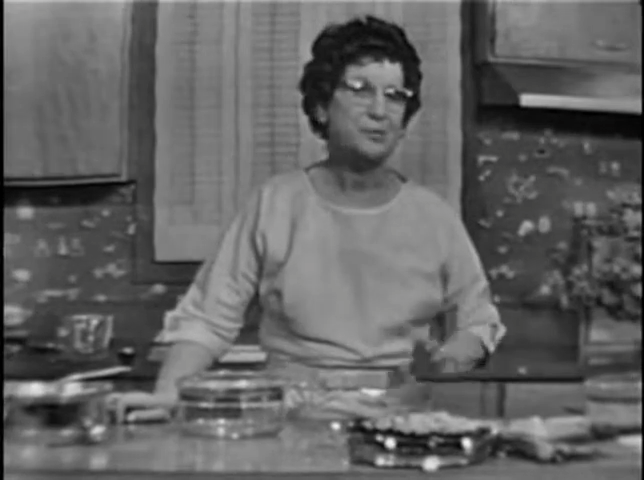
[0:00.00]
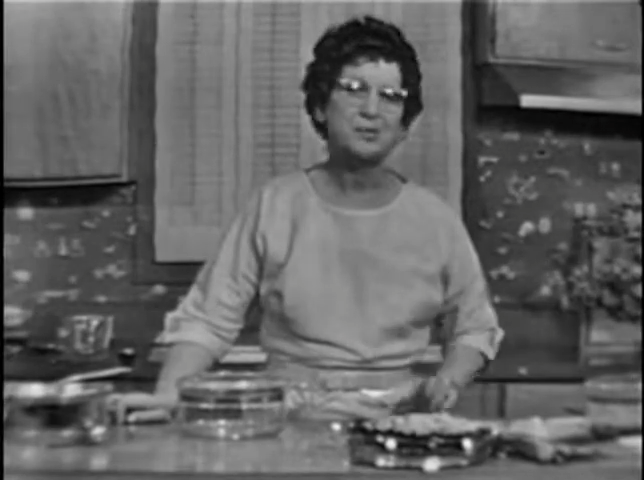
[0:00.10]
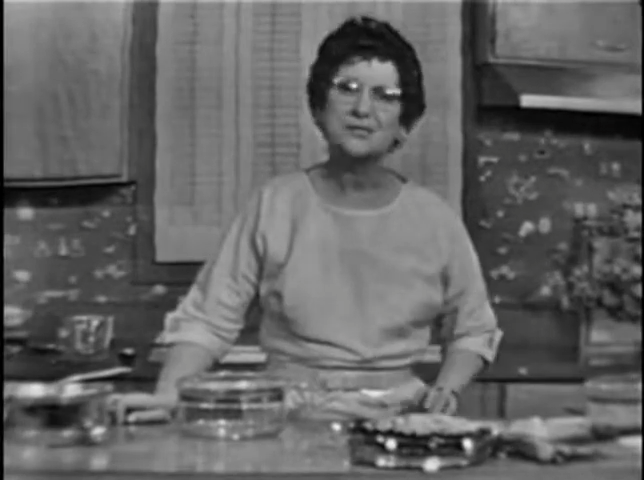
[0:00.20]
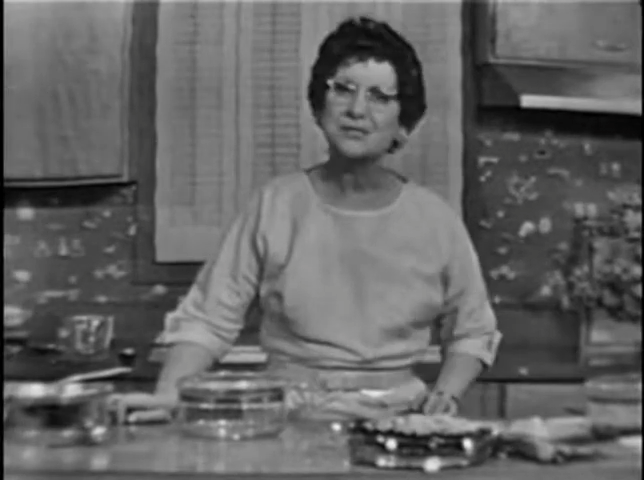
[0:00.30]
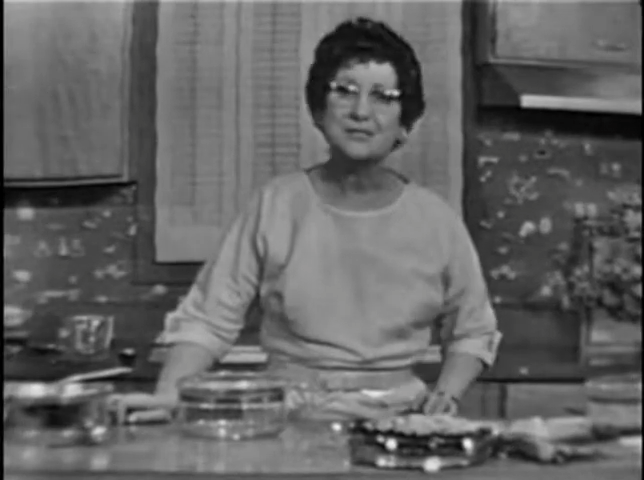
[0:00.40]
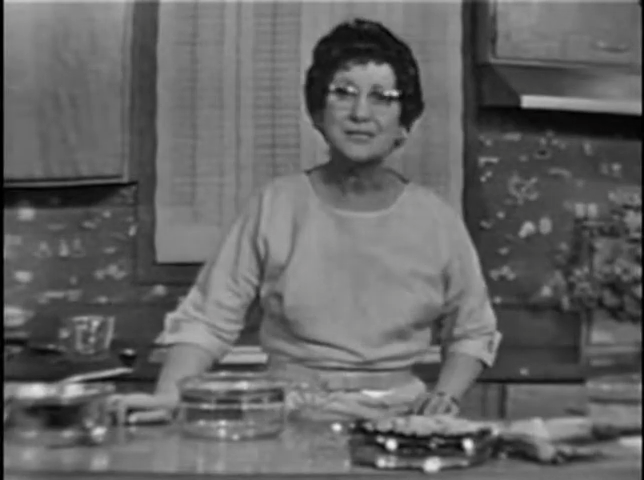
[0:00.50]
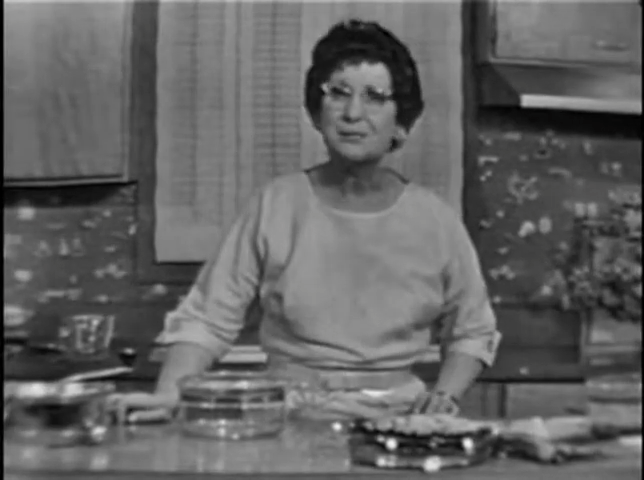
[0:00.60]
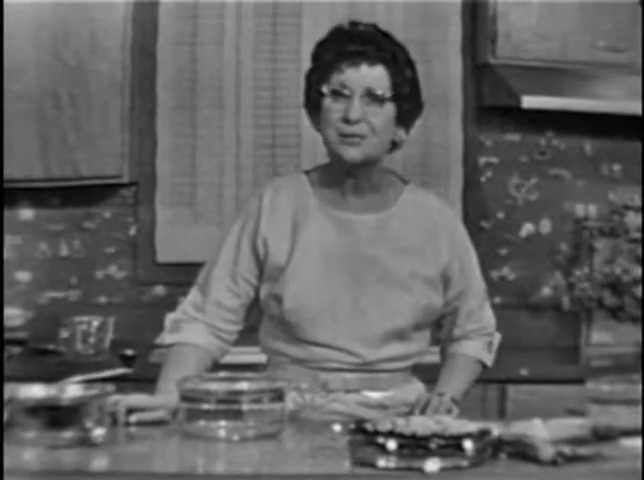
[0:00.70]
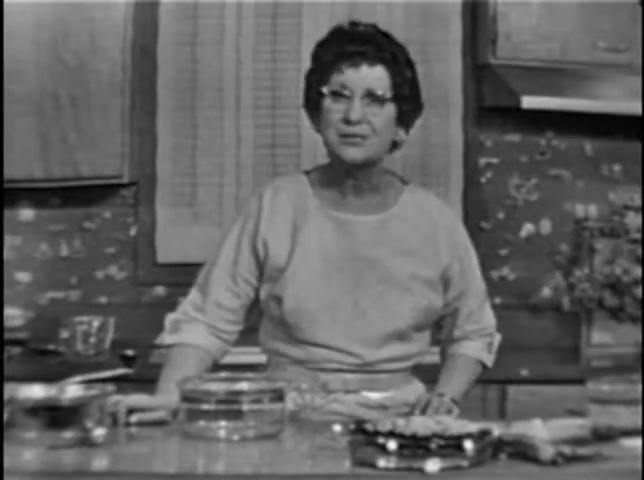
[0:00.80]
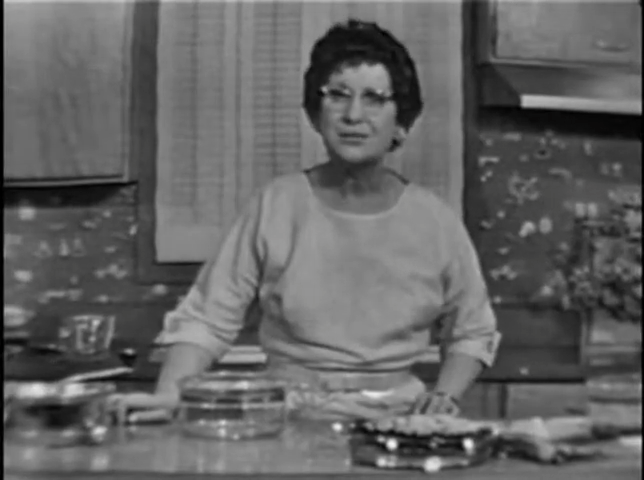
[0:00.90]
because it's the
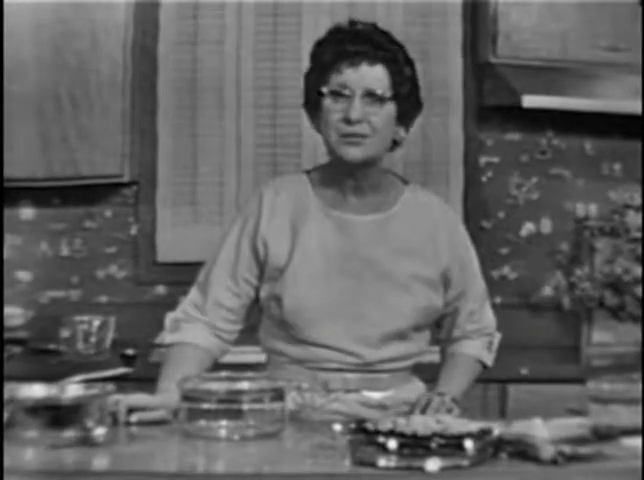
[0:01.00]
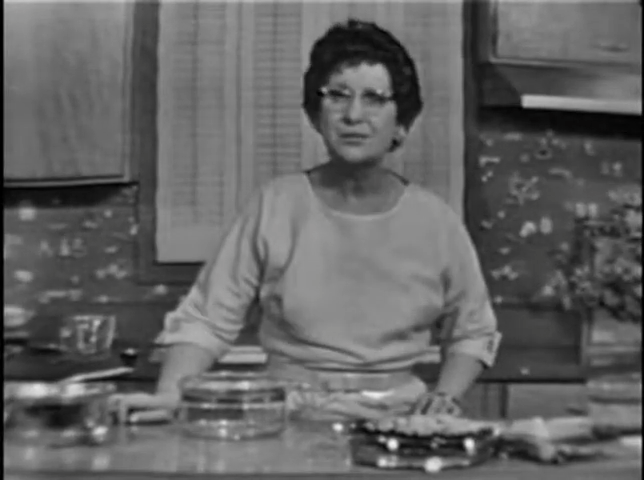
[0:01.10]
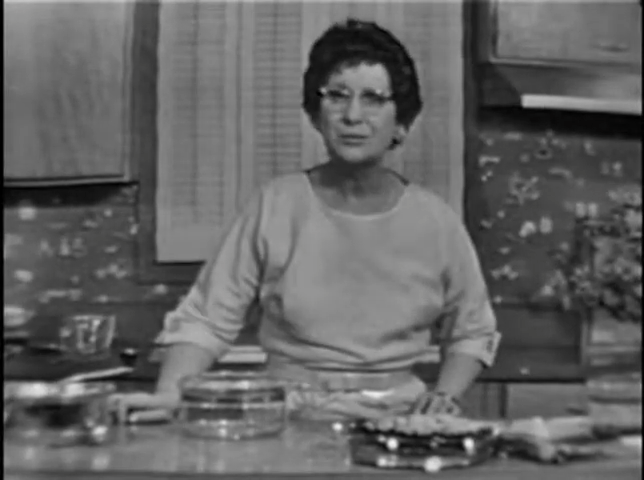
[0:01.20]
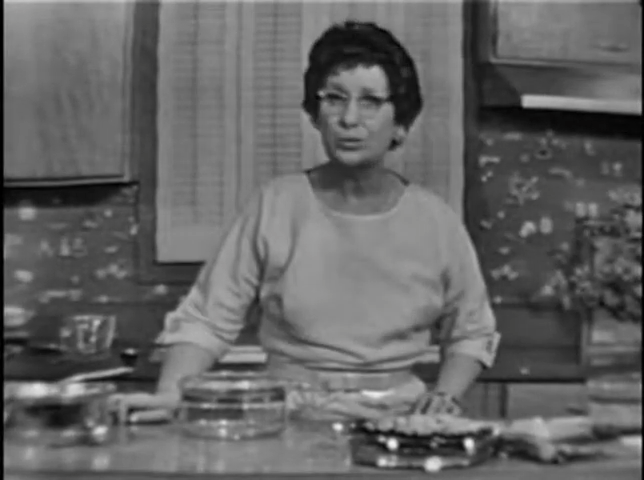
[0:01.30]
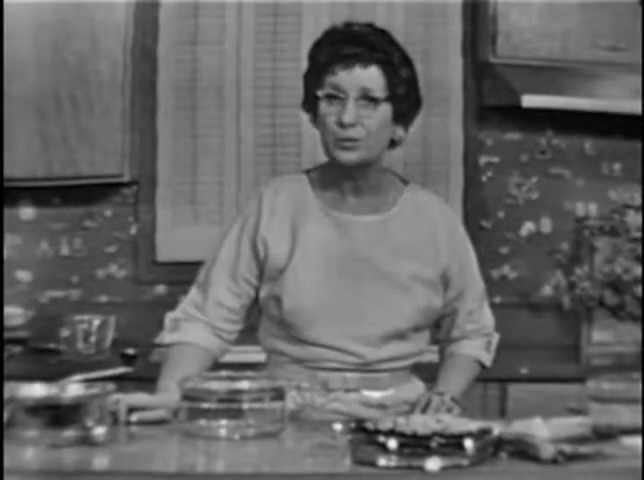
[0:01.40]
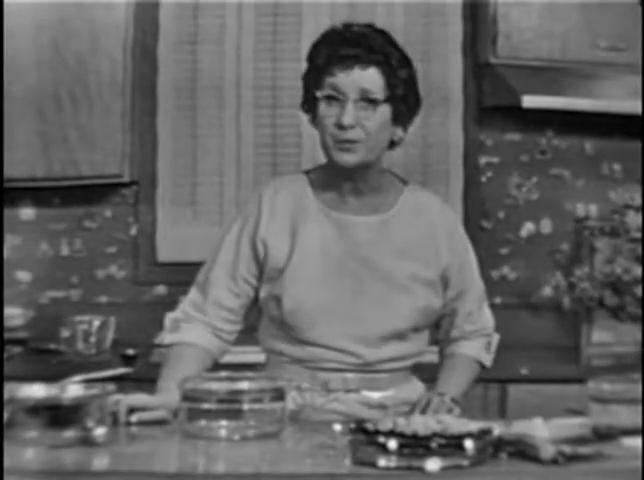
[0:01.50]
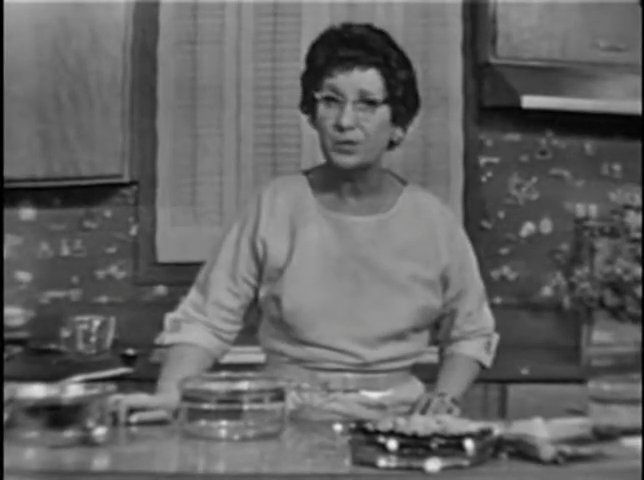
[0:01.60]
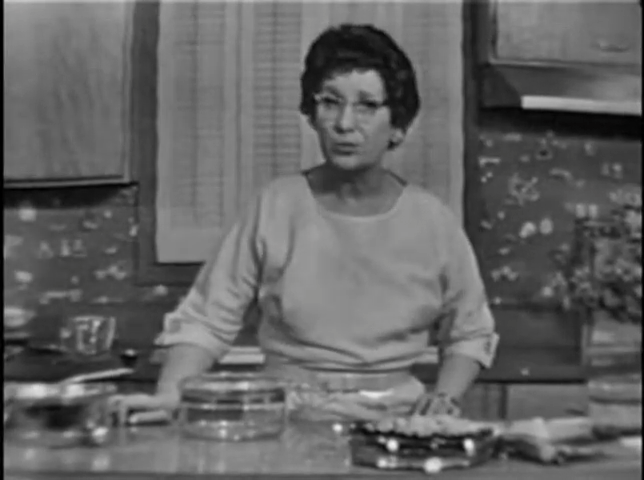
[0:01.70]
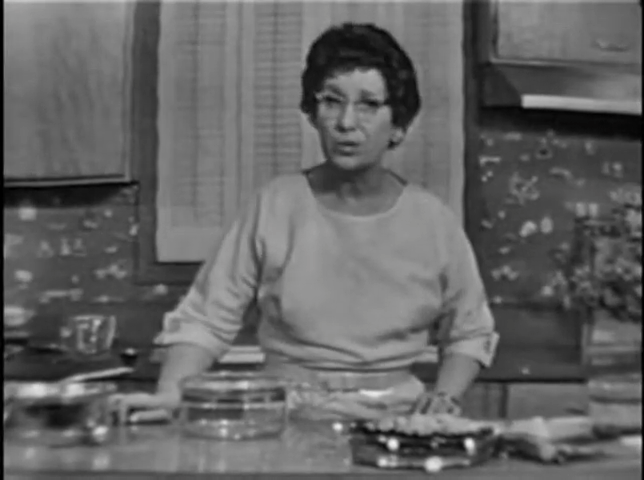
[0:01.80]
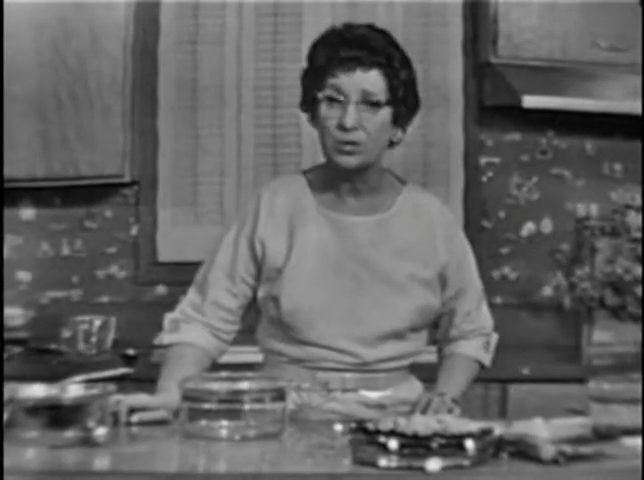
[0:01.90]
simplest soup in
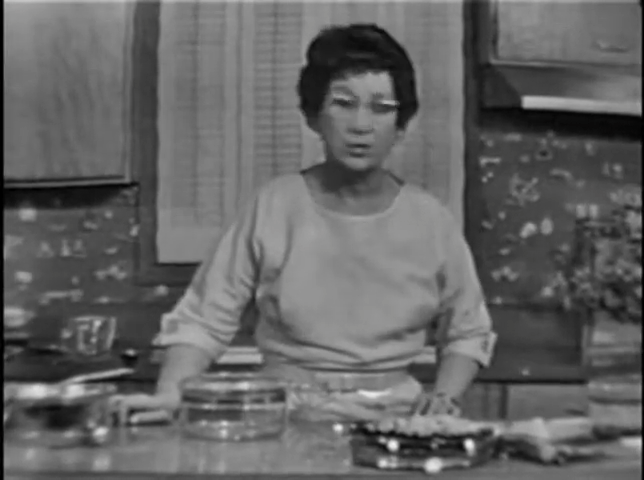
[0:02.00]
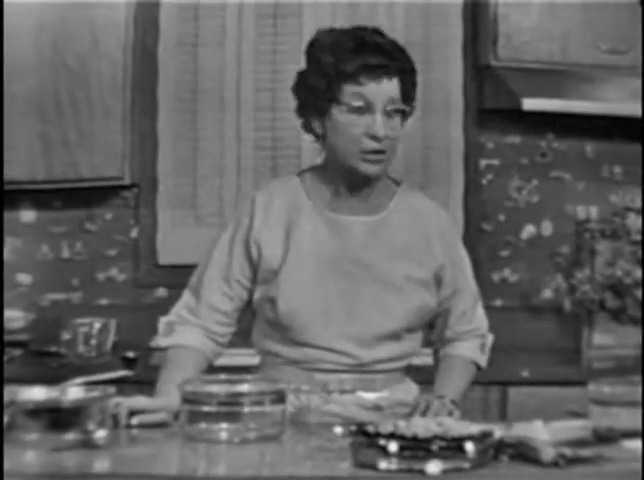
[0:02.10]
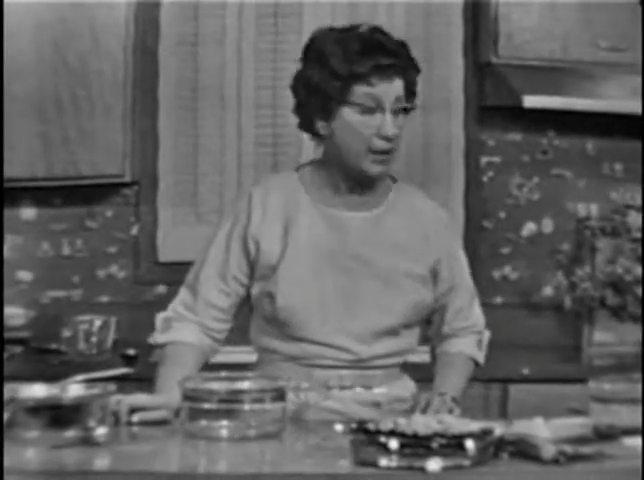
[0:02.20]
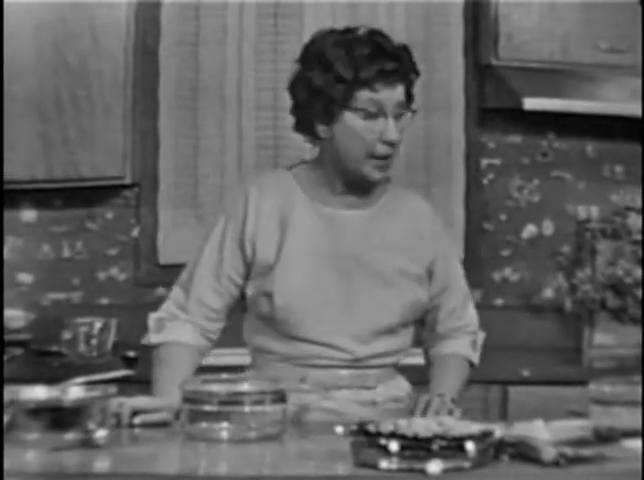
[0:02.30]
the world.